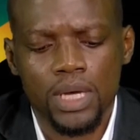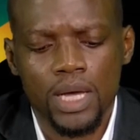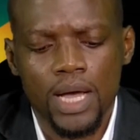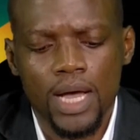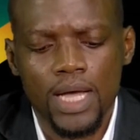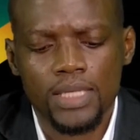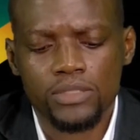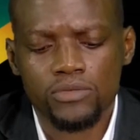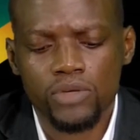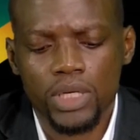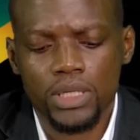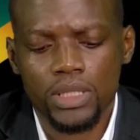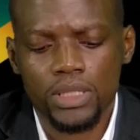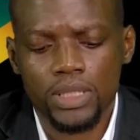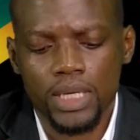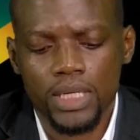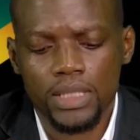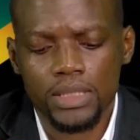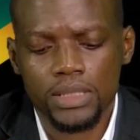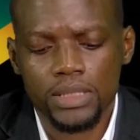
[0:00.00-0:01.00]
has
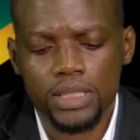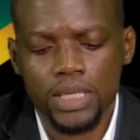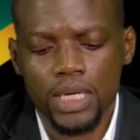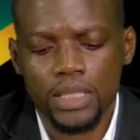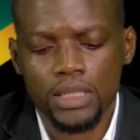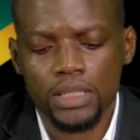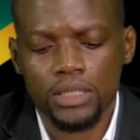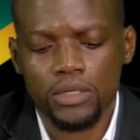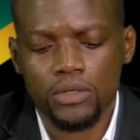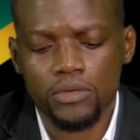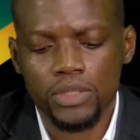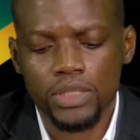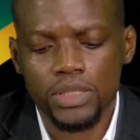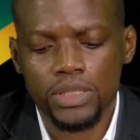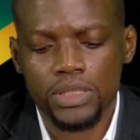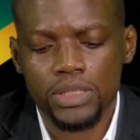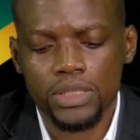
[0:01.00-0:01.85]
recognized an increase